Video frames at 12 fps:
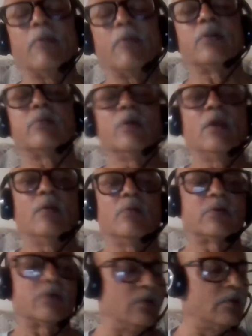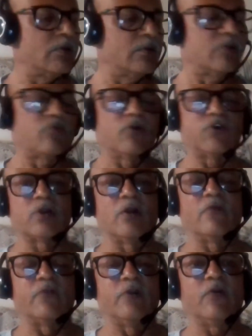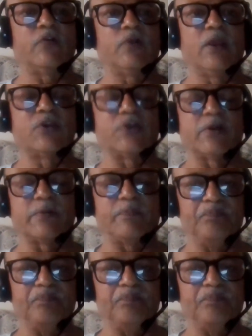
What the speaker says: I mean, the question of investigation.